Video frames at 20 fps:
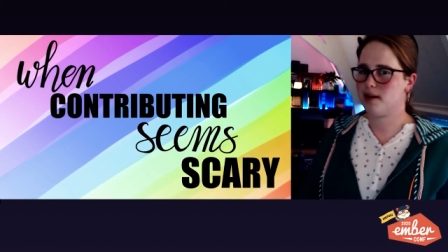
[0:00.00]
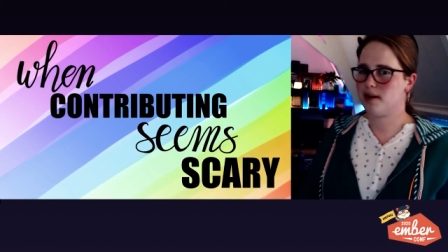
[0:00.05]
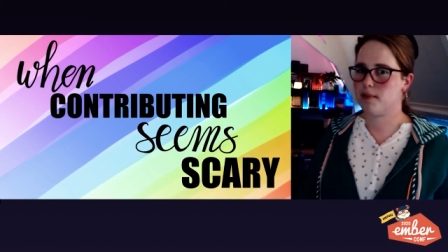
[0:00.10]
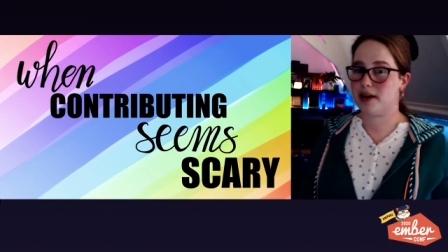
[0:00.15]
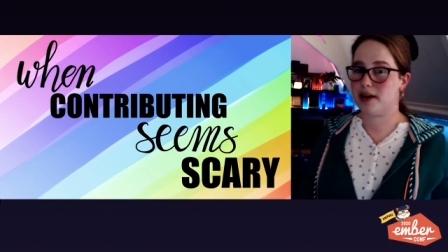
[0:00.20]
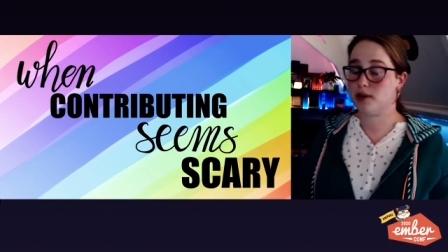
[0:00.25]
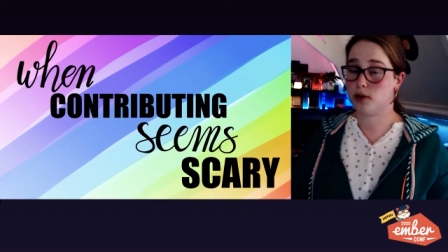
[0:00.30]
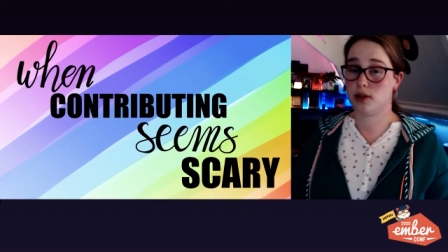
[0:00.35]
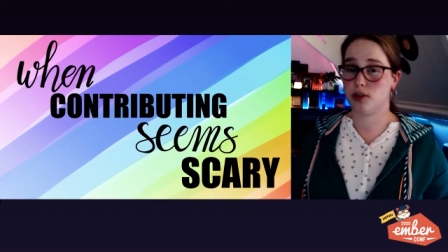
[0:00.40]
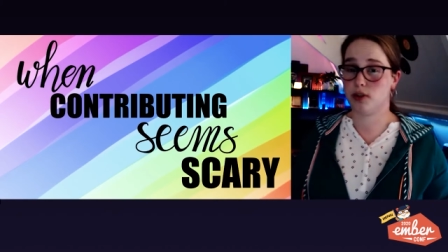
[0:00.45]

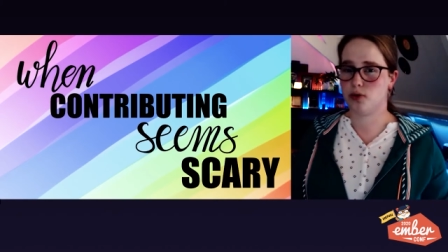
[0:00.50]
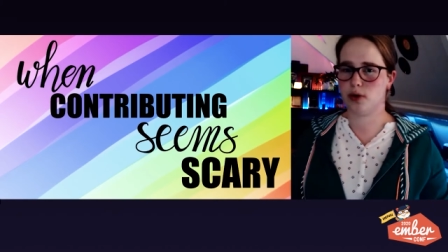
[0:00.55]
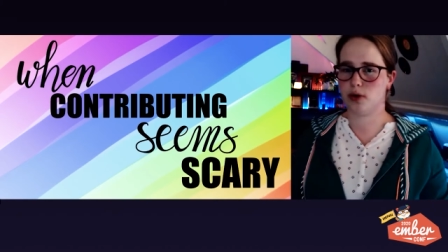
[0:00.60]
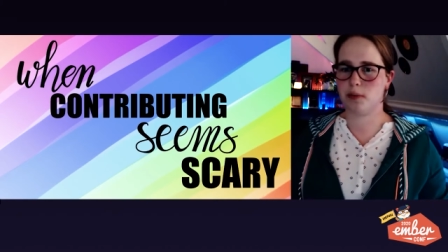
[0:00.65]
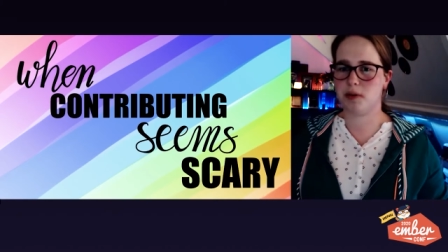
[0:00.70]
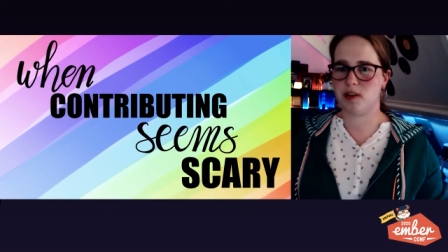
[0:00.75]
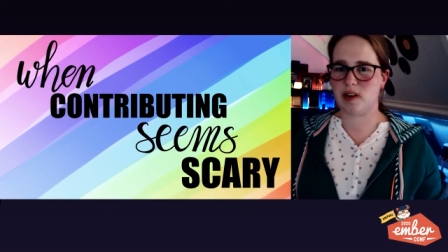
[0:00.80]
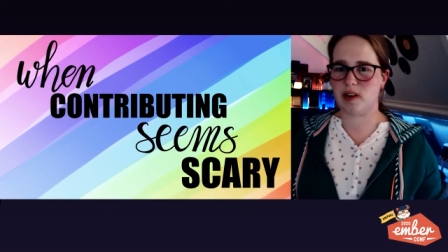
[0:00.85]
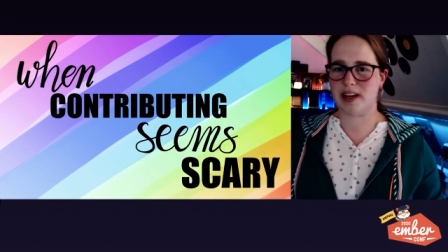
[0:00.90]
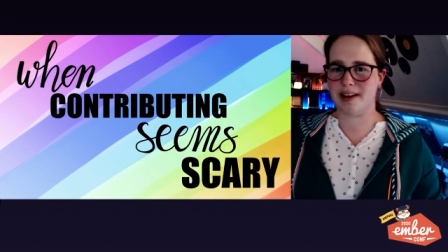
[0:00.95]
about
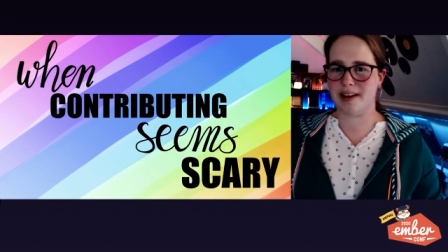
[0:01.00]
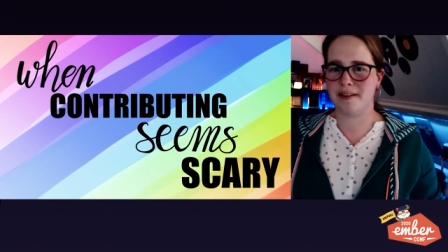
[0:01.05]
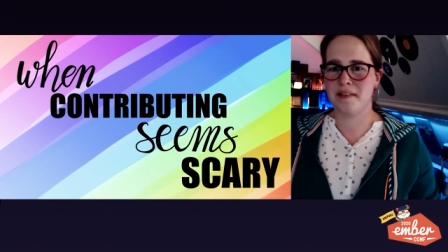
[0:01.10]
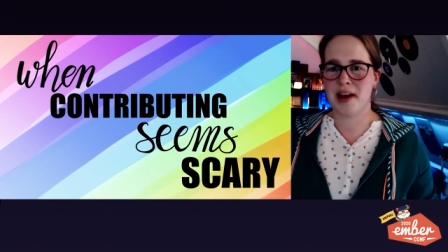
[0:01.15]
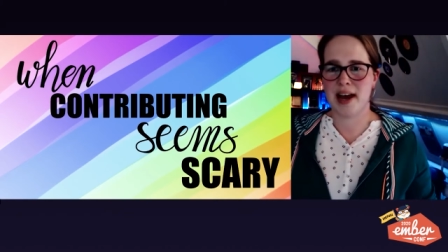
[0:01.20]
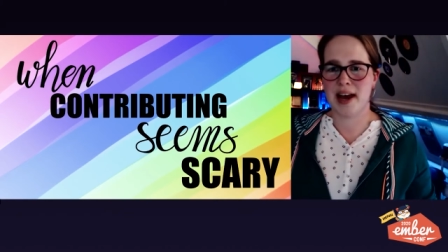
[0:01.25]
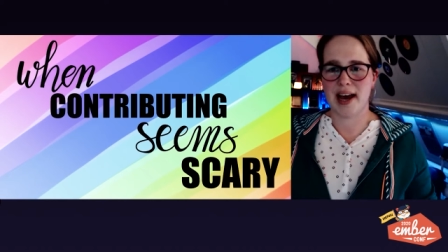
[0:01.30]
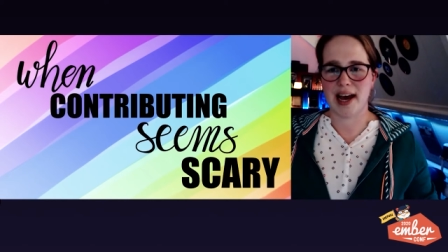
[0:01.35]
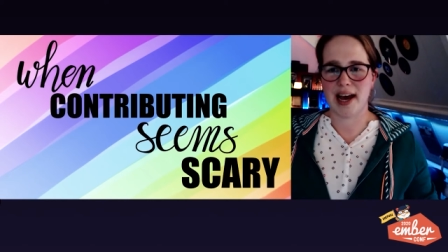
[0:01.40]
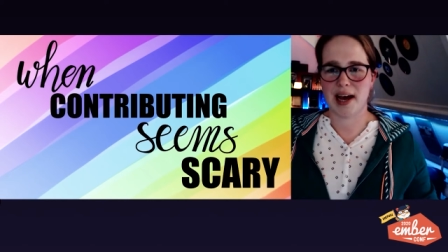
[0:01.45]
contributing
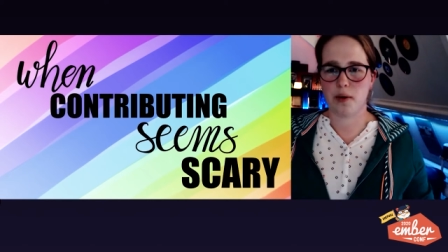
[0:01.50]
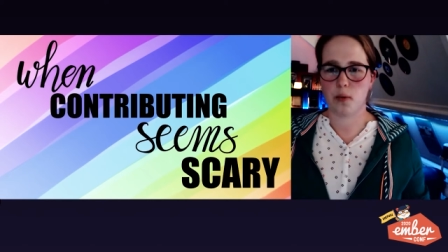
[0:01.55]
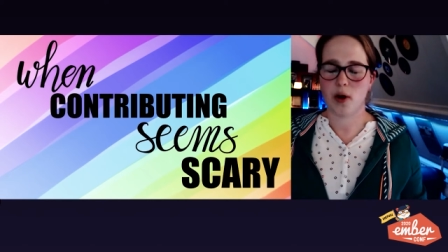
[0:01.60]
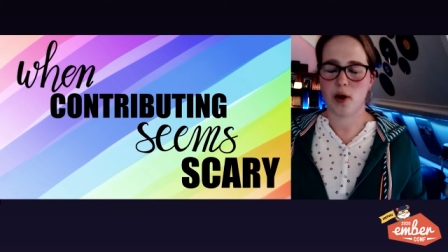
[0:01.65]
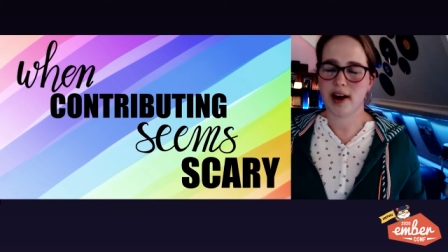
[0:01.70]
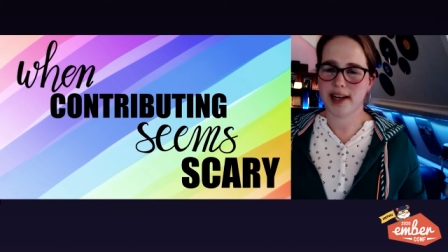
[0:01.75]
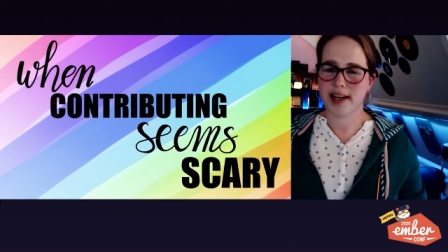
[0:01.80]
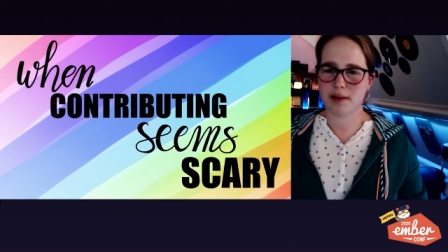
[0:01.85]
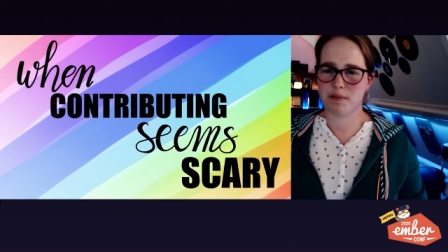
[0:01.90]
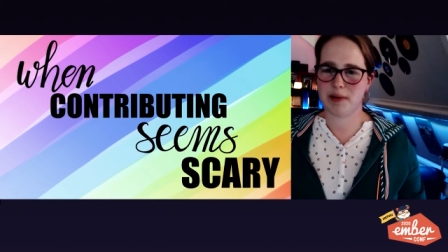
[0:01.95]
and
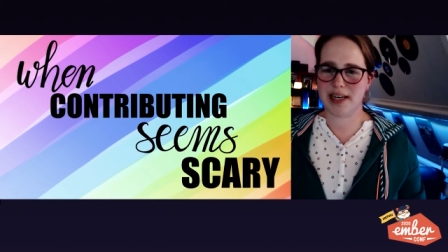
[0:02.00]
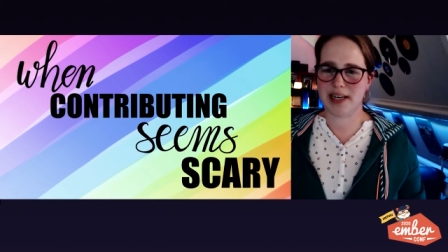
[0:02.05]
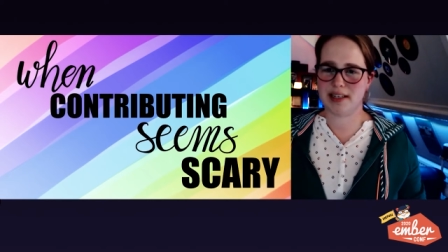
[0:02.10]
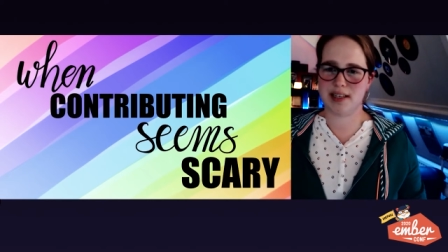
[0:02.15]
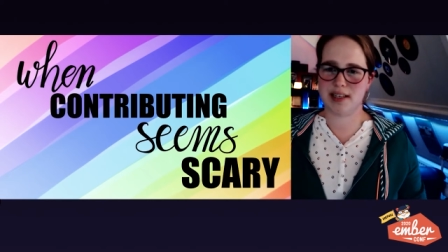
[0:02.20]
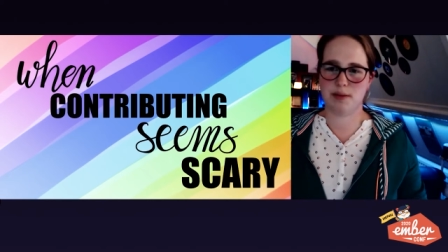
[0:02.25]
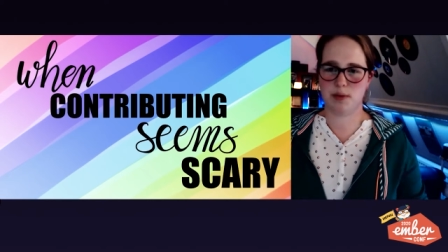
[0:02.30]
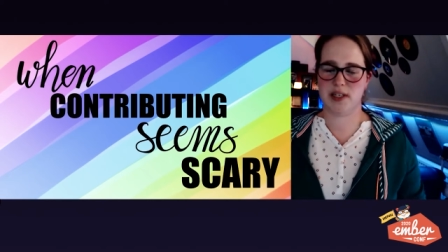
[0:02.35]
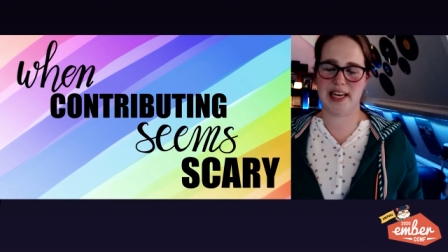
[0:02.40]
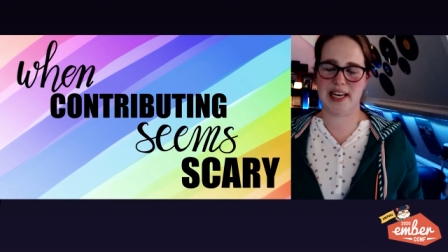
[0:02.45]
why it may
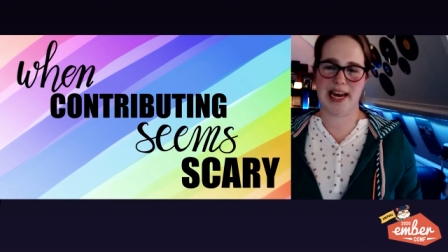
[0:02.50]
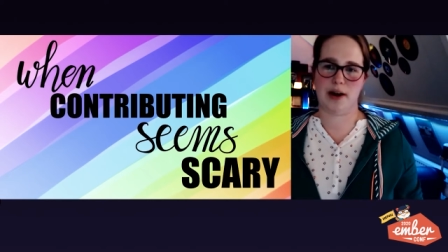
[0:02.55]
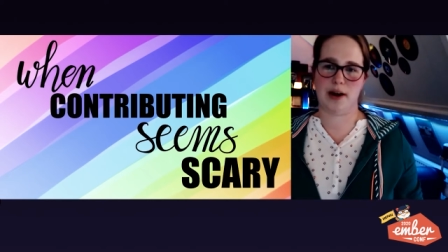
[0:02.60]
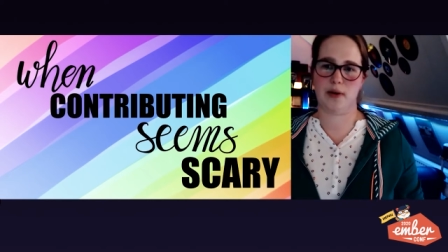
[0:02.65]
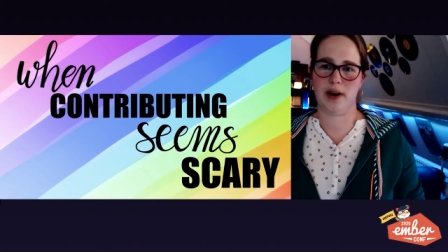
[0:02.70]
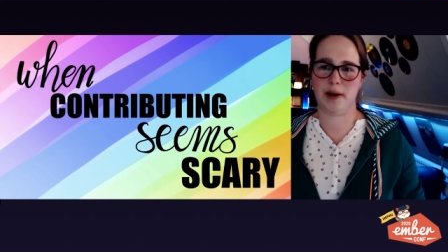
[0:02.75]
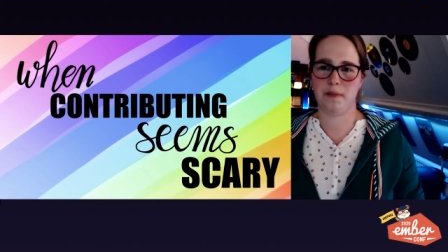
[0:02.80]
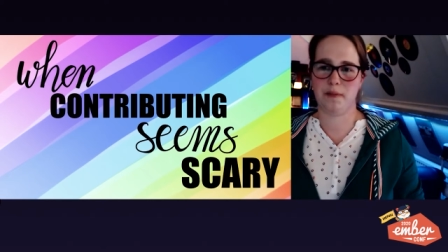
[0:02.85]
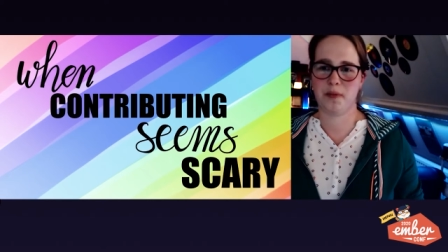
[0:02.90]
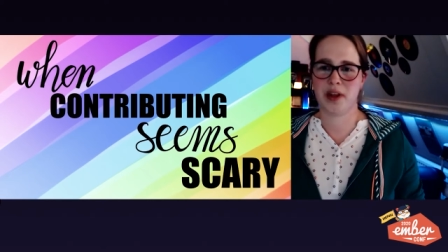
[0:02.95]
seem
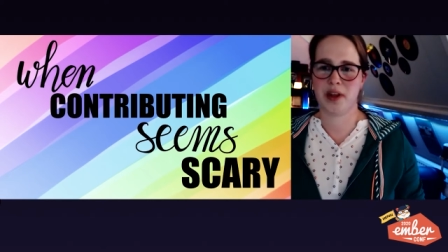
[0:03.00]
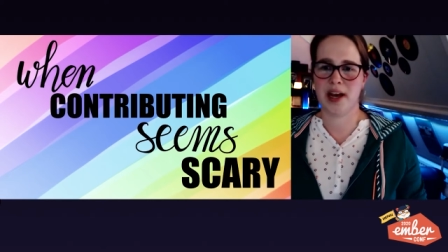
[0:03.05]
scary.